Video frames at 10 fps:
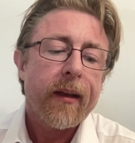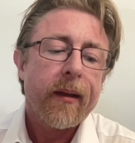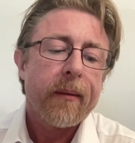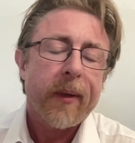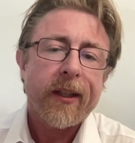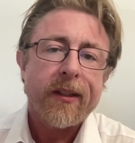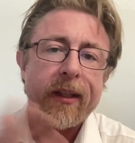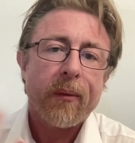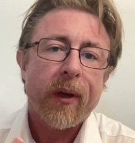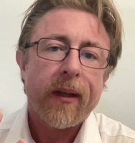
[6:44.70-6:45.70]
Eh, because
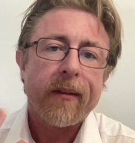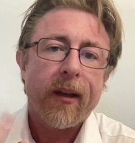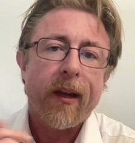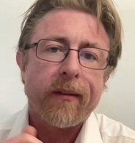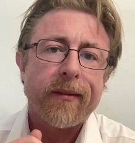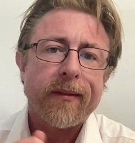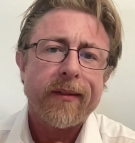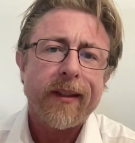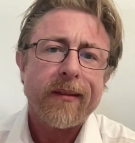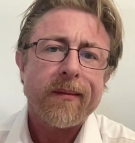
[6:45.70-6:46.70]
they want love
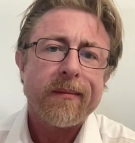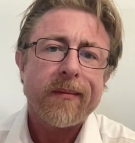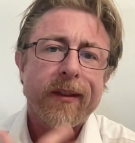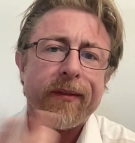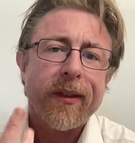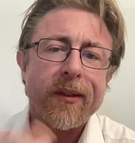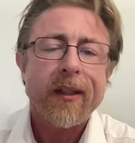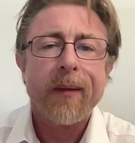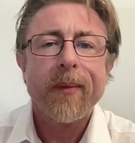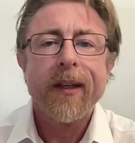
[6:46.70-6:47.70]
and to feel
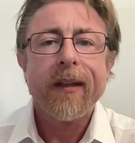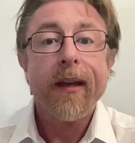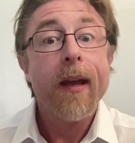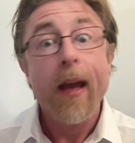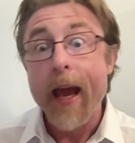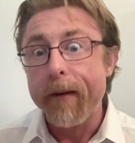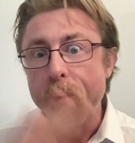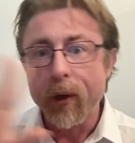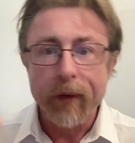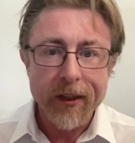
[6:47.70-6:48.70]
something,
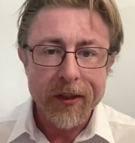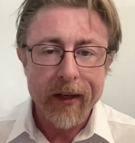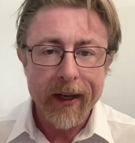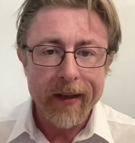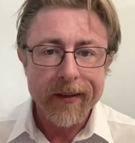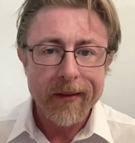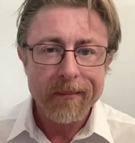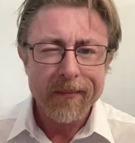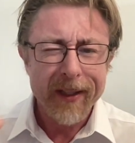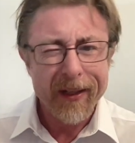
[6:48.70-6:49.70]
everyone raise their hand.
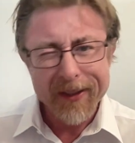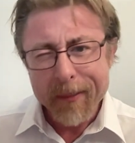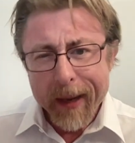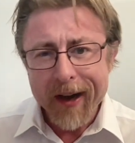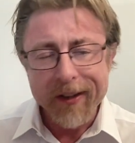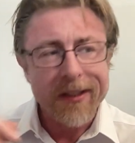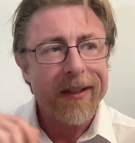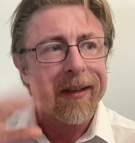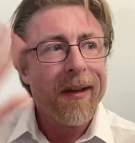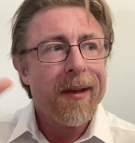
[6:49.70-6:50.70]
You know, it's
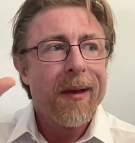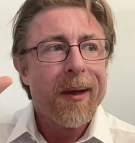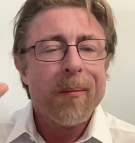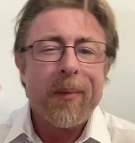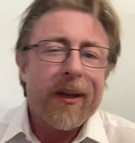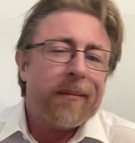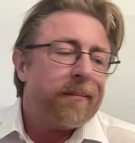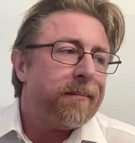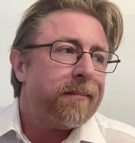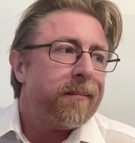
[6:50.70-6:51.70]
embarrassing, but
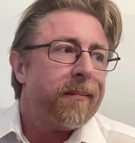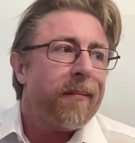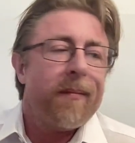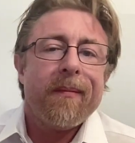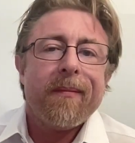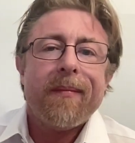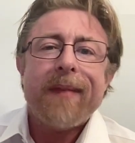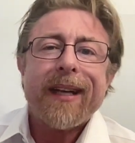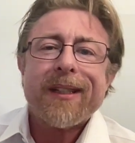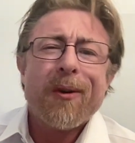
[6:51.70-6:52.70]

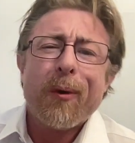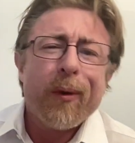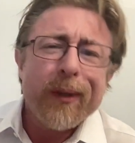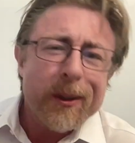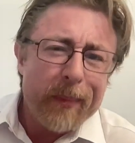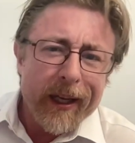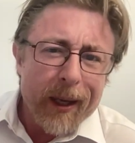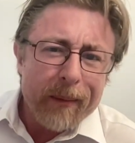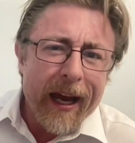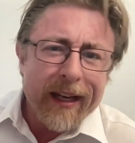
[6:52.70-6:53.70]
that's all, all these
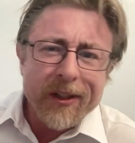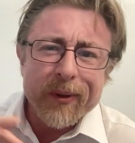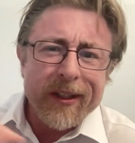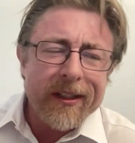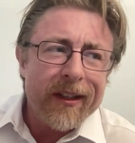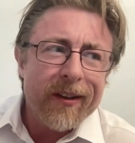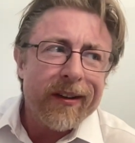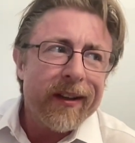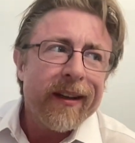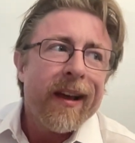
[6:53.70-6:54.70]
pickup guys doing this, that, the other
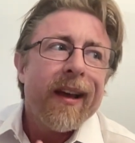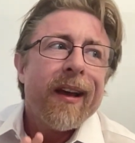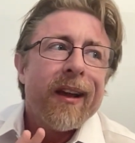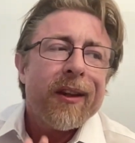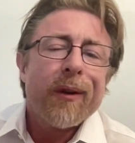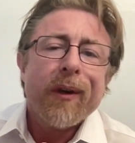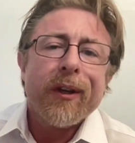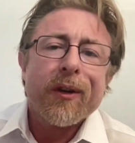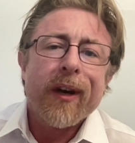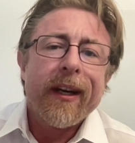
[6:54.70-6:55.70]
thing. They're
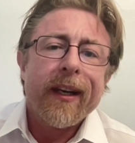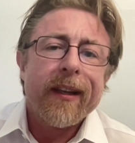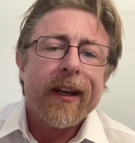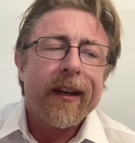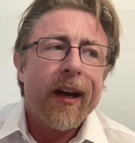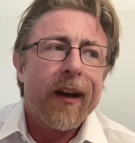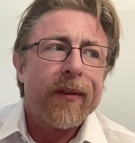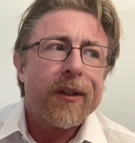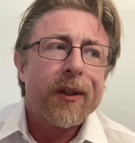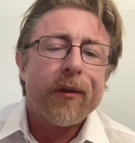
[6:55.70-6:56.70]
really trying to get that
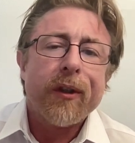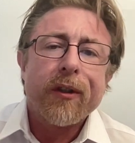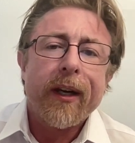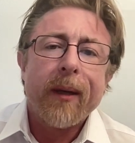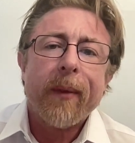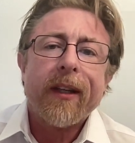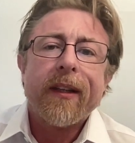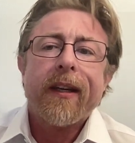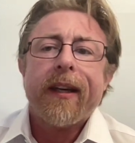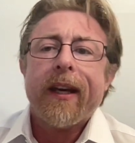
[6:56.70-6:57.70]
confidence. They're really trying to make
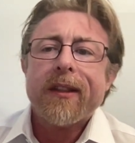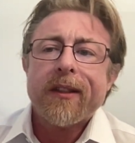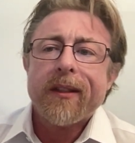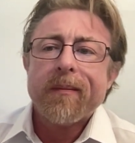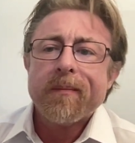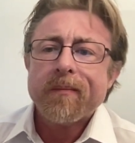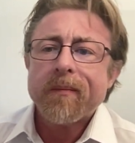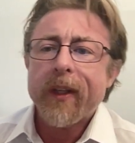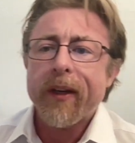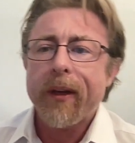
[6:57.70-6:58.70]
the connection,
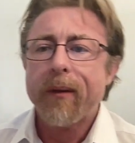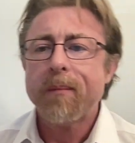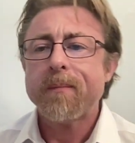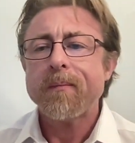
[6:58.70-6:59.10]
you know.